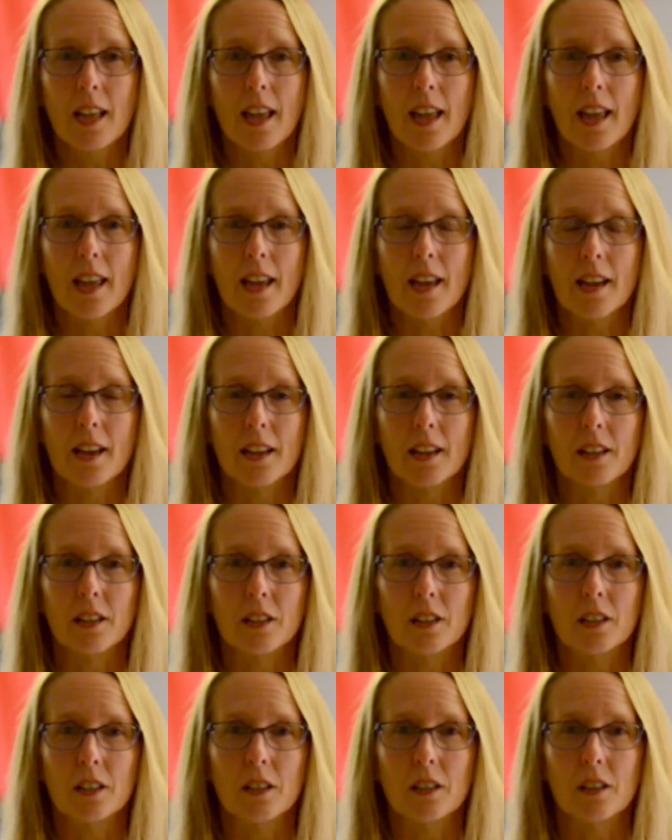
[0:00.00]

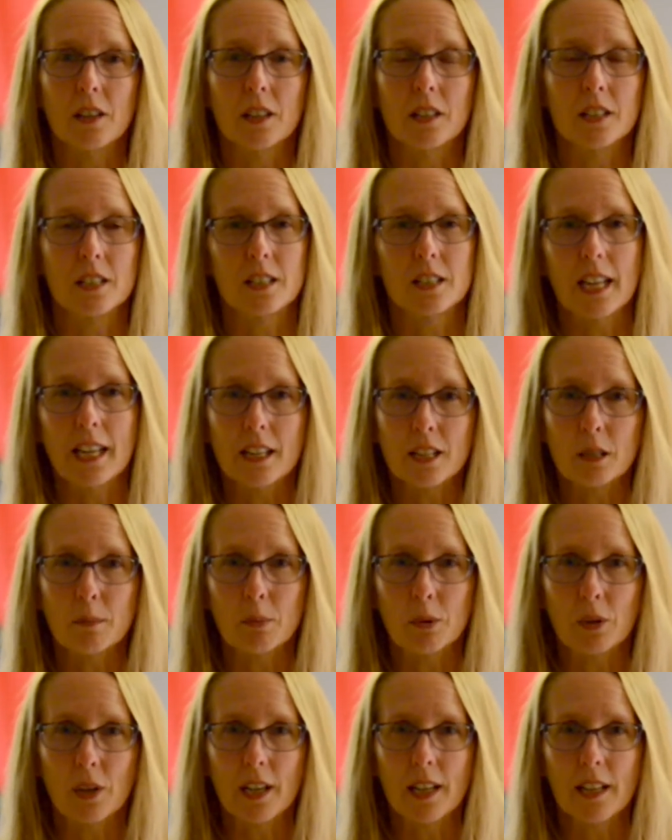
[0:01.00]
and the Santa
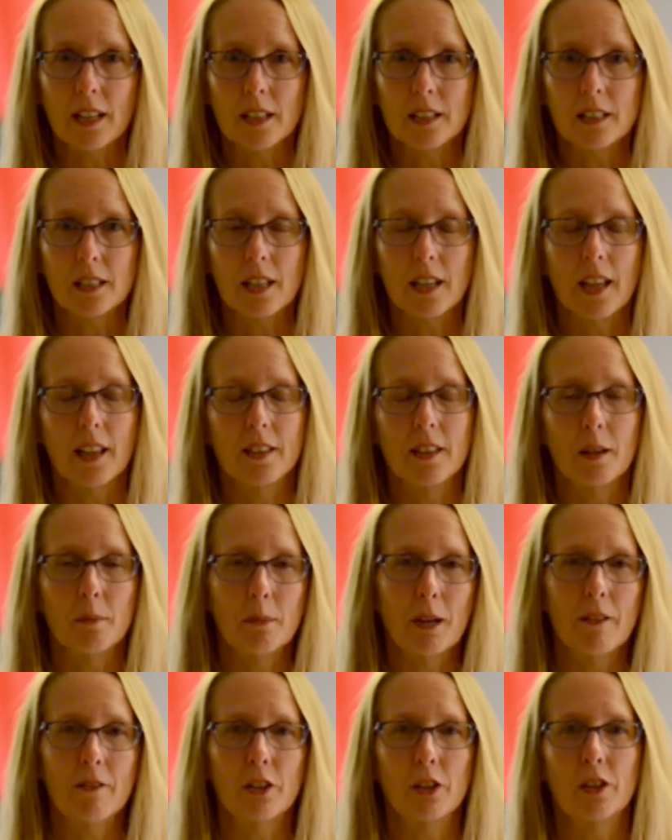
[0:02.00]
parades, and then
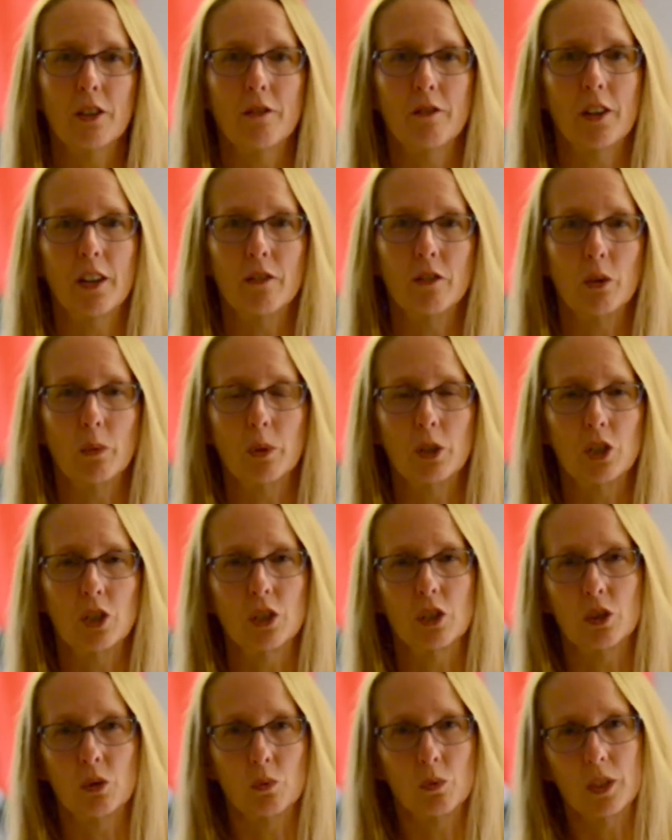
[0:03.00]
my very favorite, which
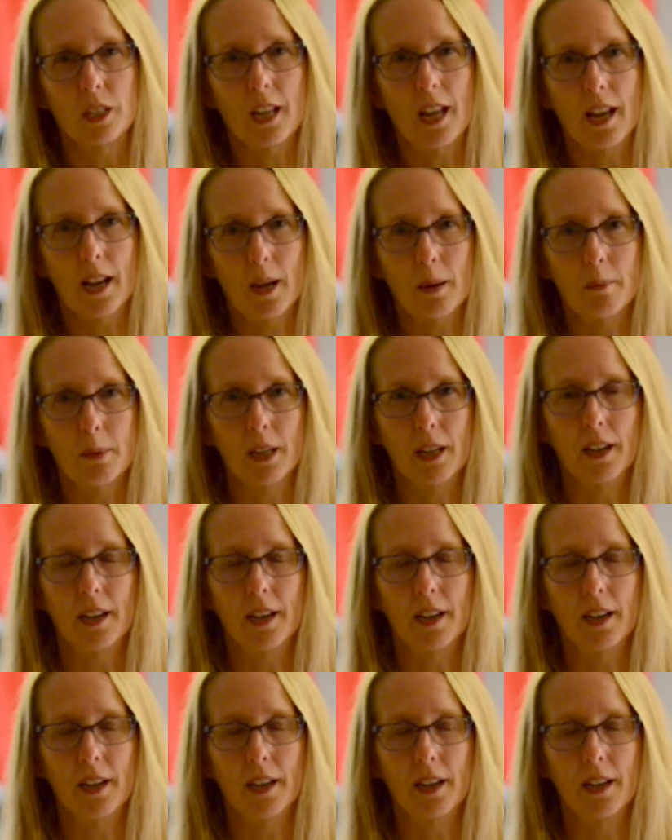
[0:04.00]
is rehab.